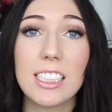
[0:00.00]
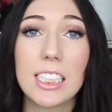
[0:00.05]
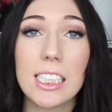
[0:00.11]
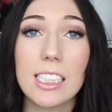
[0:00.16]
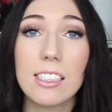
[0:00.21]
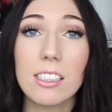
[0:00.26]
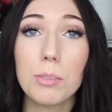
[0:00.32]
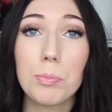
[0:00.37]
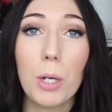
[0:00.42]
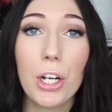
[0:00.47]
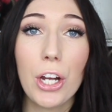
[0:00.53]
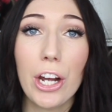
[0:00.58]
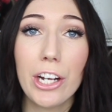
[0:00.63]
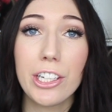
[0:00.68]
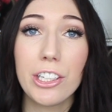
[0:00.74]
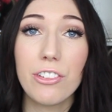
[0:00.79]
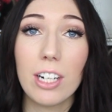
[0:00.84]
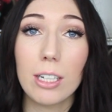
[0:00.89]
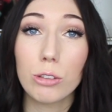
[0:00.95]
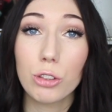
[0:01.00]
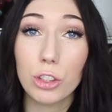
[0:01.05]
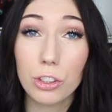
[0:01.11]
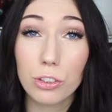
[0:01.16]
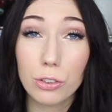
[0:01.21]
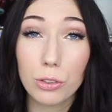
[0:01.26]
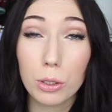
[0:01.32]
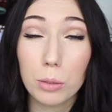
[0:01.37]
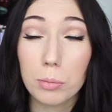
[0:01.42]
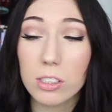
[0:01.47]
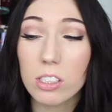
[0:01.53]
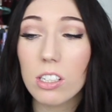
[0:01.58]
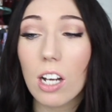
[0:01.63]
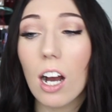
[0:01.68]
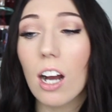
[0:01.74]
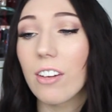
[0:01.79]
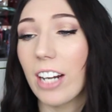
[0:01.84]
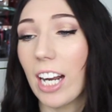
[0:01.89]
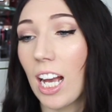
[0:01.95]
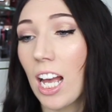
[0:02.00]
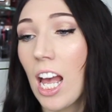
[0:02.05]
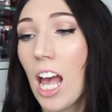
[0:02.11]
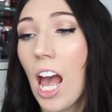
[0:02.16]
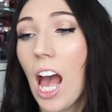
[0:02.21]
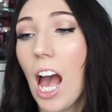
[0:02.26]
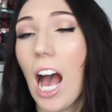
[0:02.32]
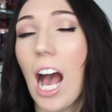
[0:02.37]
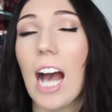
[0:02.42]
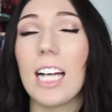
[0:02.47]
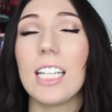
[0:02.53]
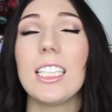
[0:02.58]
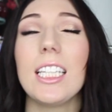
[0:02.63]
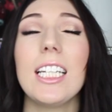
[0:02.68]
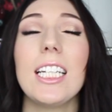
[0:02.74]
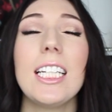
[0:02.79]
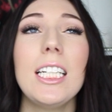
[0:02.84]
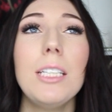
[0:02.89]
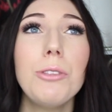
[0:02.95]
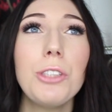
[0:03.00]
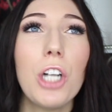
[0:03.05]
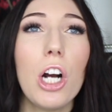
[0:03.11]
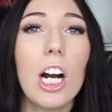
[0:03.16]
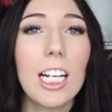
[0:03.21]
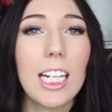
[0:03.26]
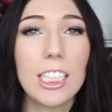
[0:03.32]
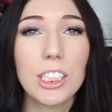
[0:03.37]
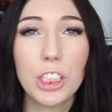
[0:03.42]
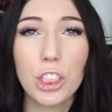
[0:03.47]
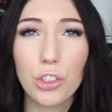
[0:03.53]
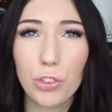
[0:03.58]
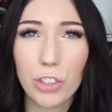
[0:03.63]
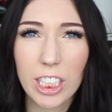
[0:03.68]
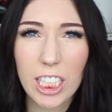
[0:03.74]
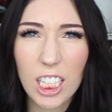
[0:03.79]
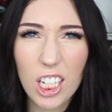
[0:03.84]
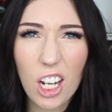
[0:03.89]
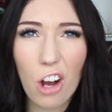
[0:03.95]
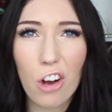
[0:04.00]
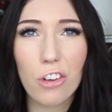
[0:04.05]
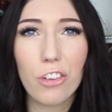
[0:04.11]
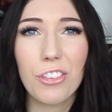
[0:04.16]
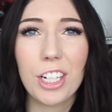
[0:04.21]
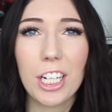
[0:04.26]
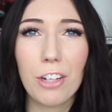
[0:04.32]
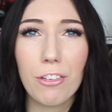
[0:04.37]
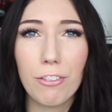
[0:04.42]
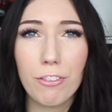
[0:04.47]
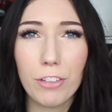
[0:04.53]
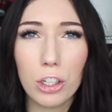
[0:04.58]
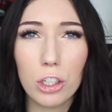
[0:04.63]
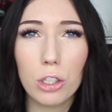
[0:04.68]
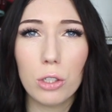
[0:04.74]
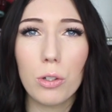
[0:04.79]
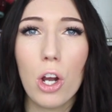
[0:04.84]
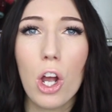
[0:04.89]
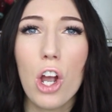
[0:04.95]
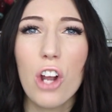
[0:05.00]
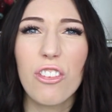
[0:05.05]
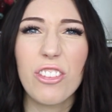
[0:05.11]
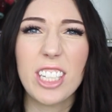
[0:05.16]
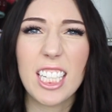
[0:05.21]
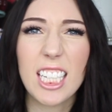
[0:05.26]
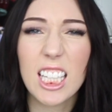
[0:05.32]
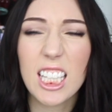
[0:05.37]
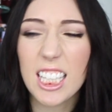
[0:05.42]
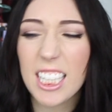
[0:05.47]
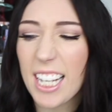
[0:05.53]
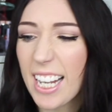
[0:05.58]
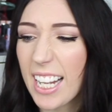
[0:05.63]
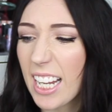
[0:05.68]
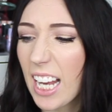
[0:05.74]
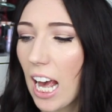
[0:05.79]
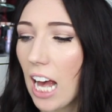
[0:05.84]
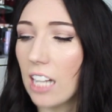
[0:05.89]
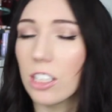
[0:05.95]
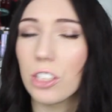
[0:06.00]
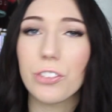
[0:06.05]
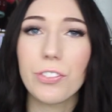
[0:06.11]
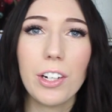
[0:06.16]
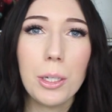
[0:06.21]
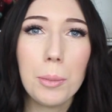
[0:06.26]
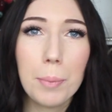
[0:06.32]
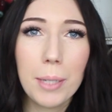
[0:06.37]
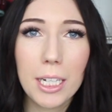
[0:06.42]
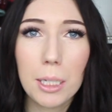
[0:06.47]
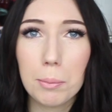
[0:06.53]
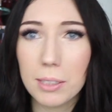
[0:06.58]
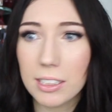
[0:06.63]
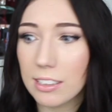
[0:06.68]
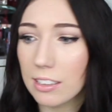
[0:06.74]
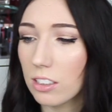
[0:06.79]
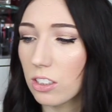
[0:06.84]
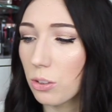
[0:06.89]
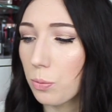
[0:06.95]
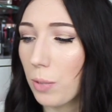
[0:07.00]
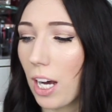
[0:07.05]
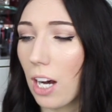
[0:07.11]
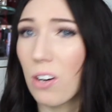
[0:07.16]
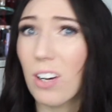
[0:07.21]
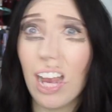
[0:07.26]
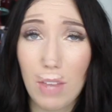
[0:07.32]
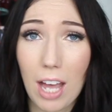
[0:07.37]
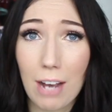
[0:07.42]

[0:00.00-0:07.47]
This is my holy grail drugstore mascara, and it keeps your eyelashes really long, really full, really thick, and it's very pigmented as well.